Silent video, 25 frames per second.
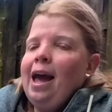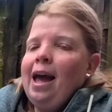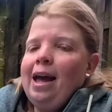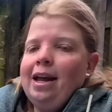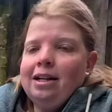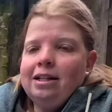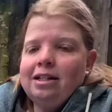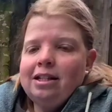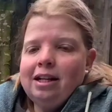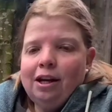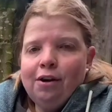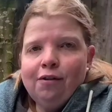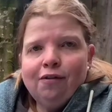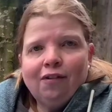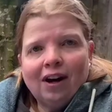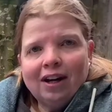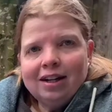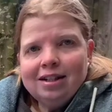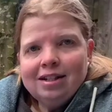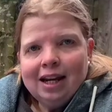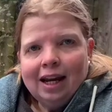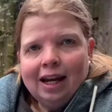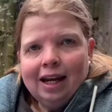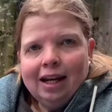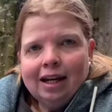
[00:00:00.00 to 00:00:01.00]
And if I
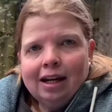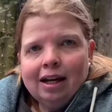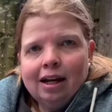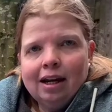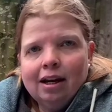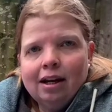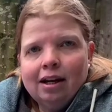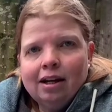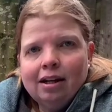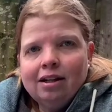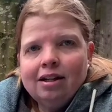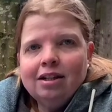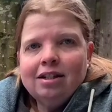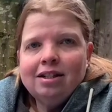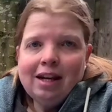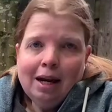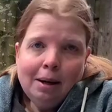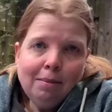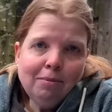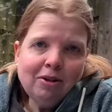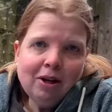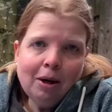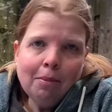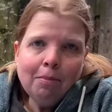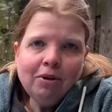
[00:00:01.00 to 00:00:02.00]
take the
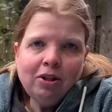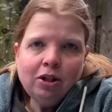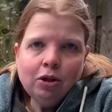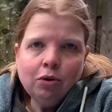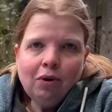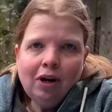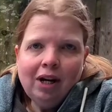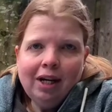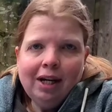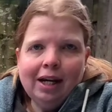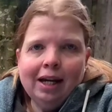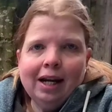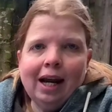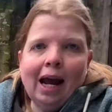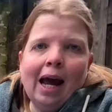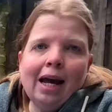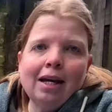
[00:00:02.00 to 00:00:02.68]
same temperature rating